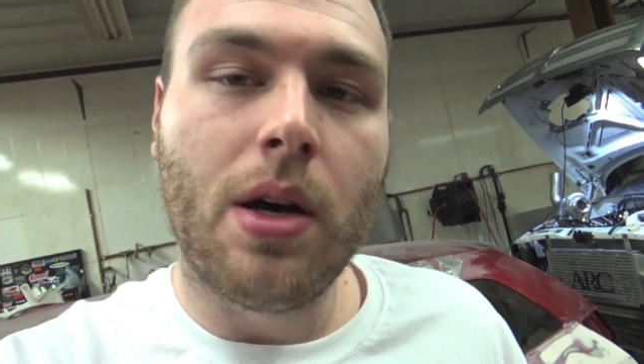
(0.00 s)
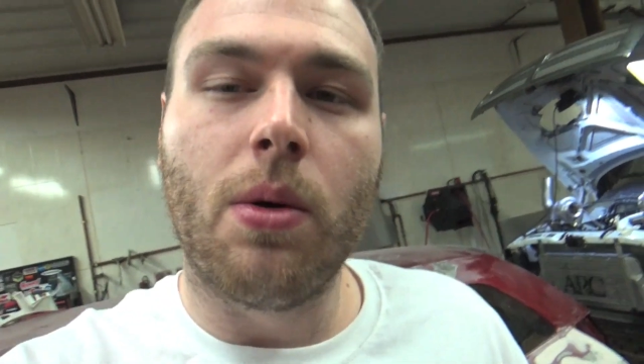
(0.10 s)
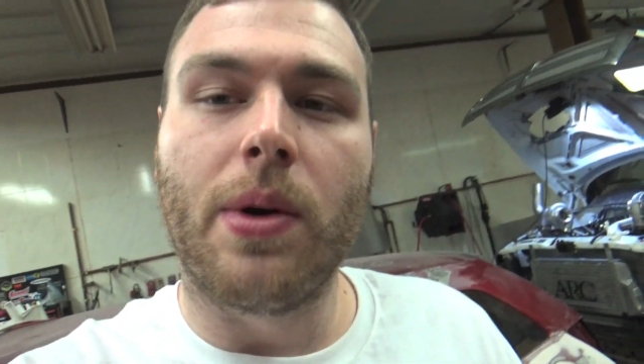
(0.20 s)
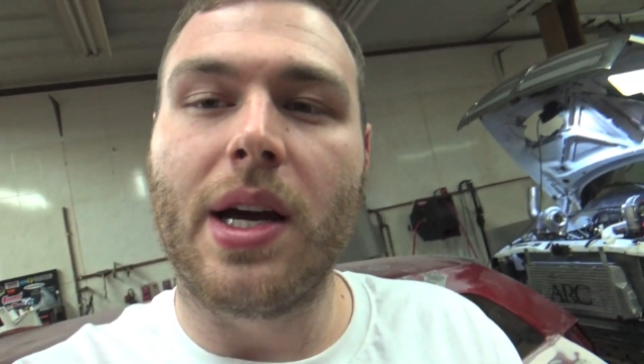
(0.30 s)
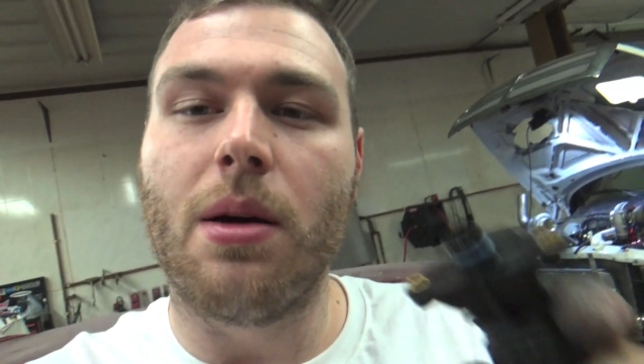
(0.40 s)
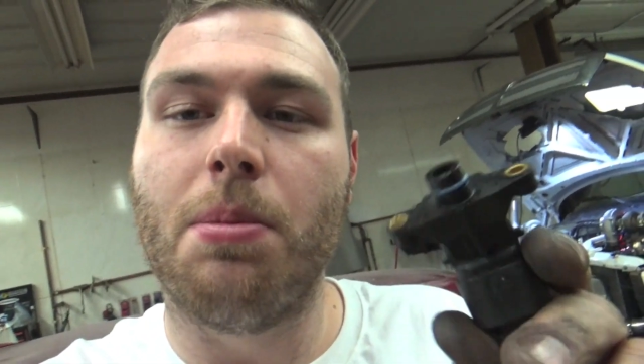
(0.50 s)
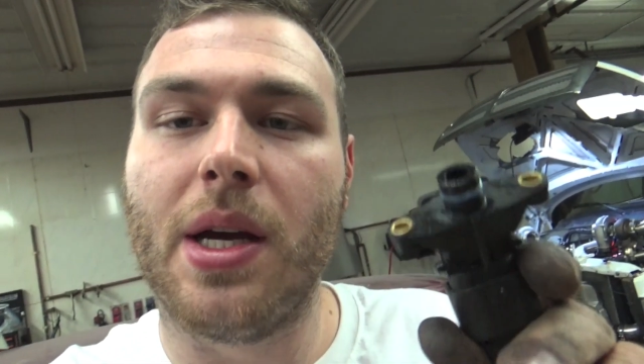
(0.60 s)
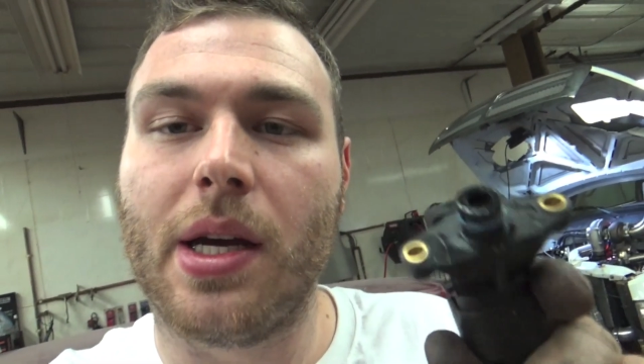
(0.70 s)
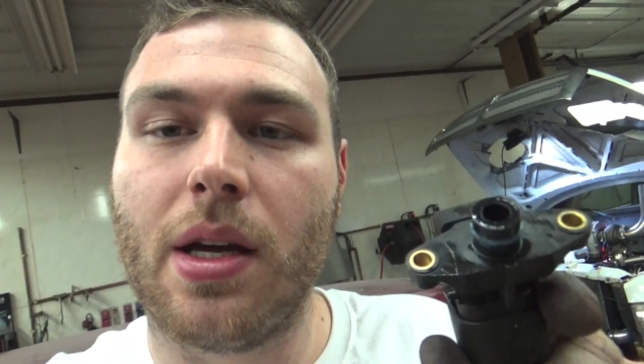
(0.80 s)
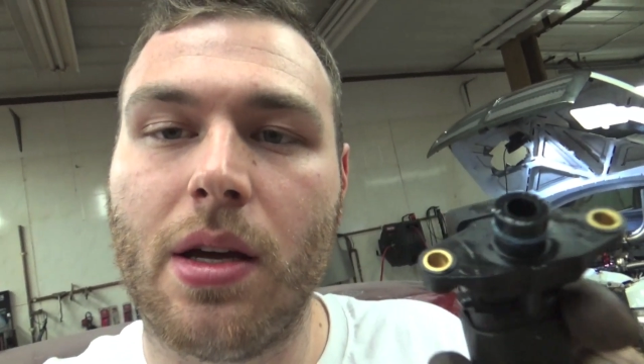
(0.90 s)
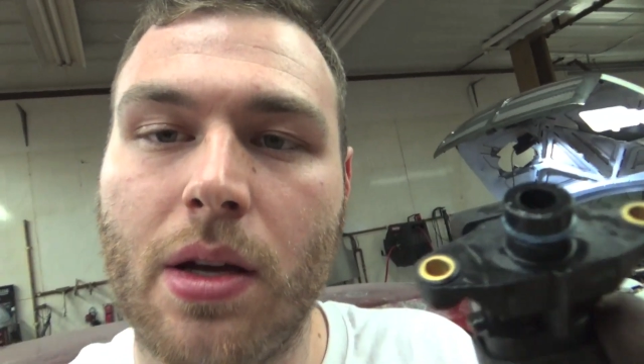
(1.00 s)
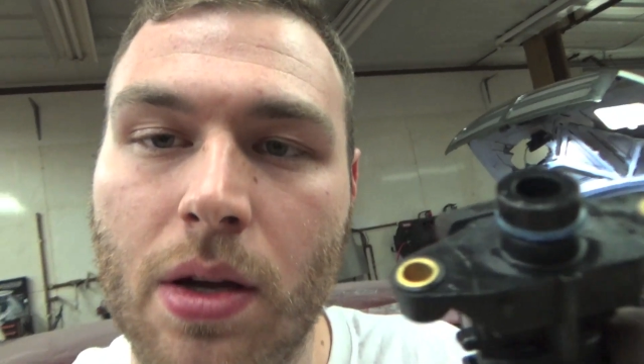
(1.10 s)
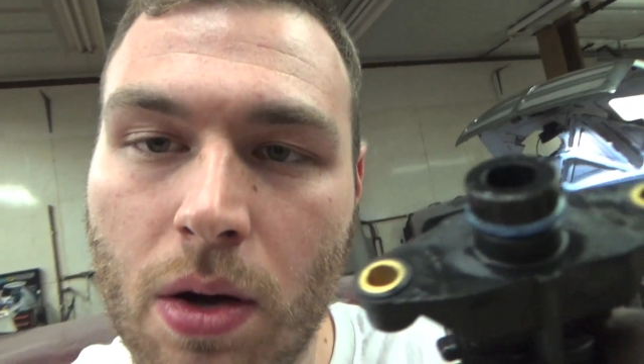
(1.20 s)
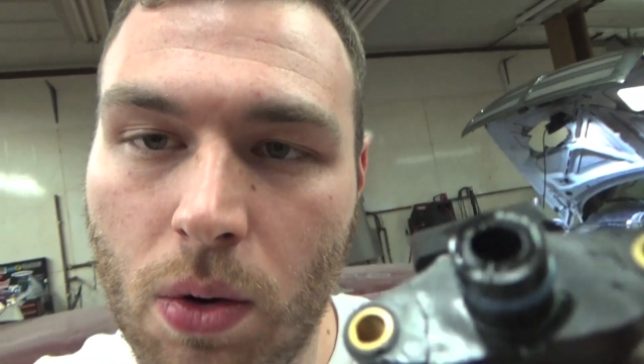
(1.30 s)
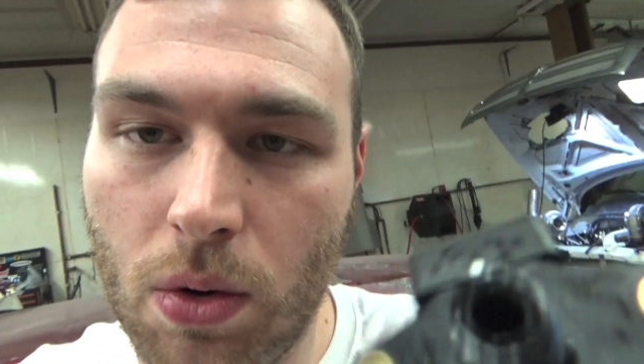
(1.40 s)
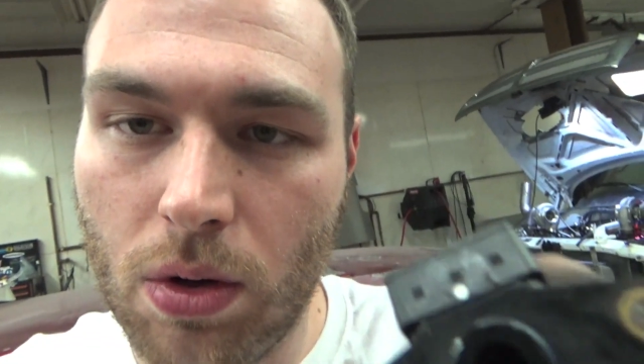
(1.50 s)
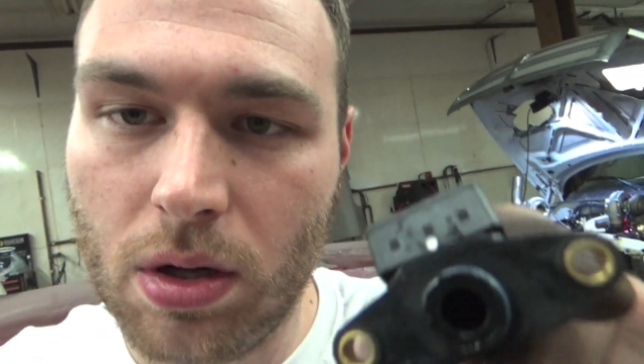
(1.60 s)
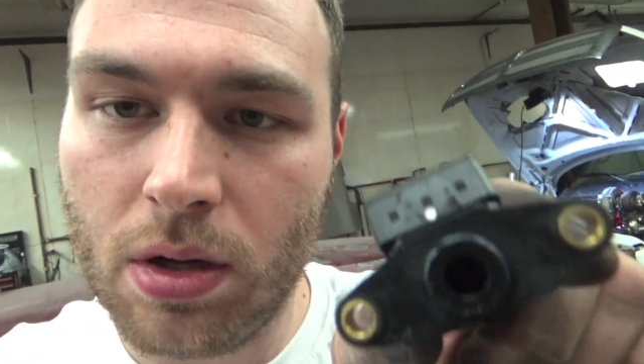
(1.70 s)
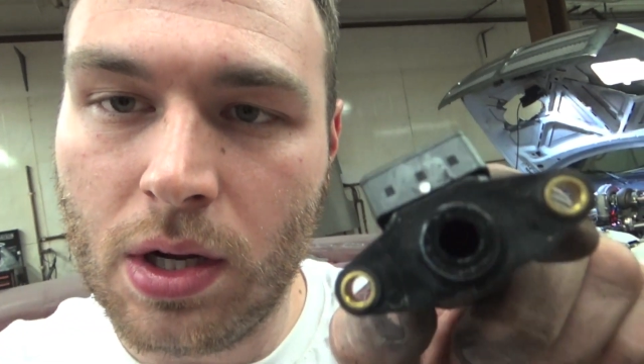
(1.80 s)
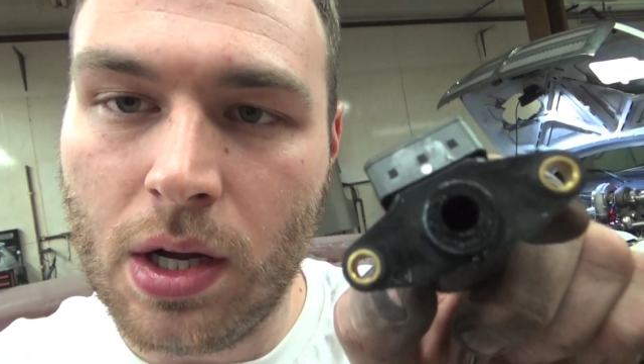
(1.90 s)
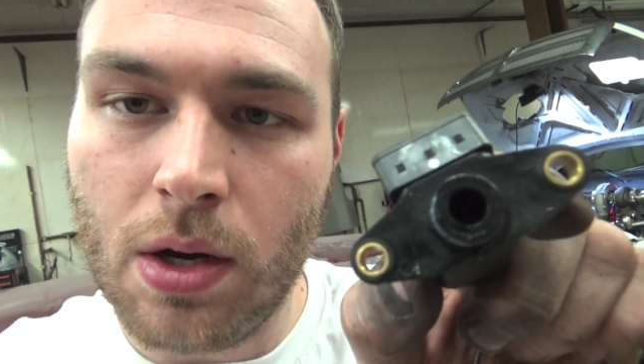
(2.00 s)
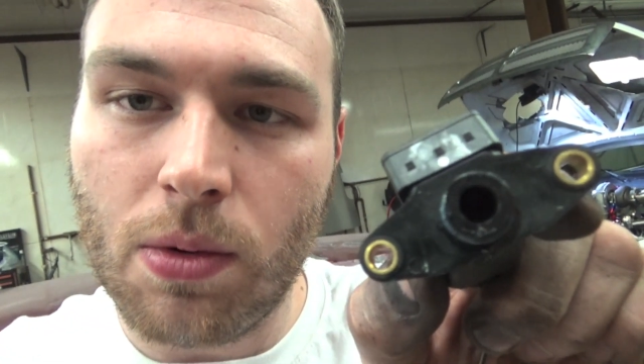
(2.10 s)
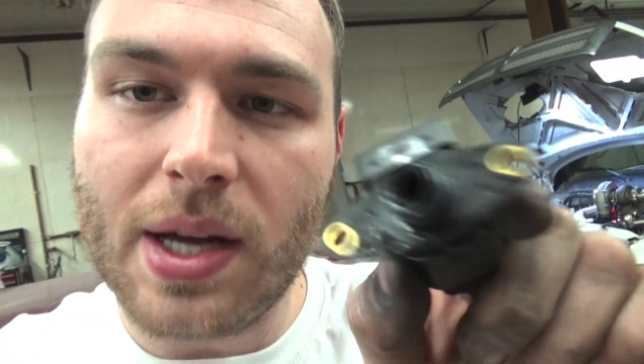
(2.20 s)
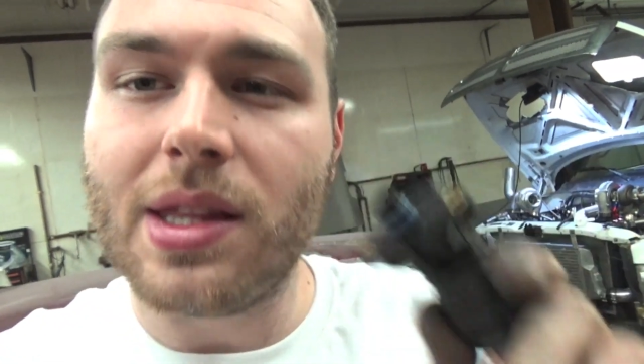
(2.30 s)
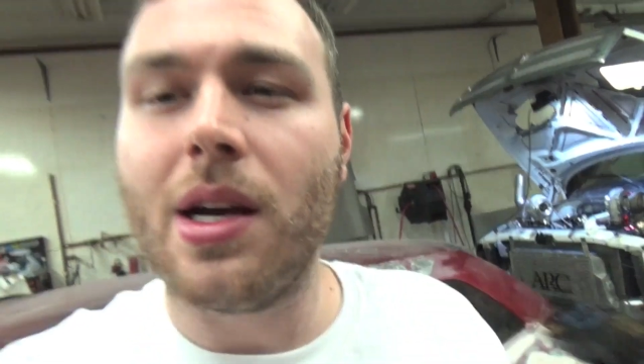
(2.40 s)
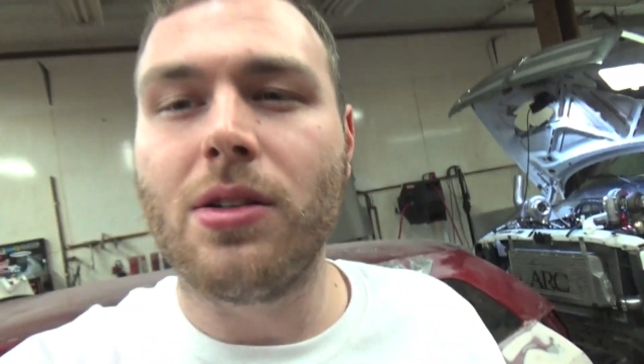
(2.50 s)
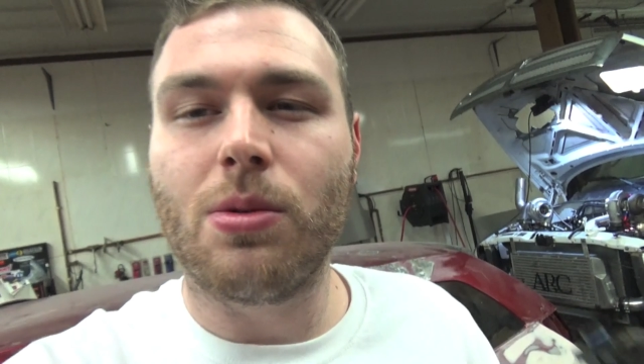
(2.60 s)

we got a big hole right there.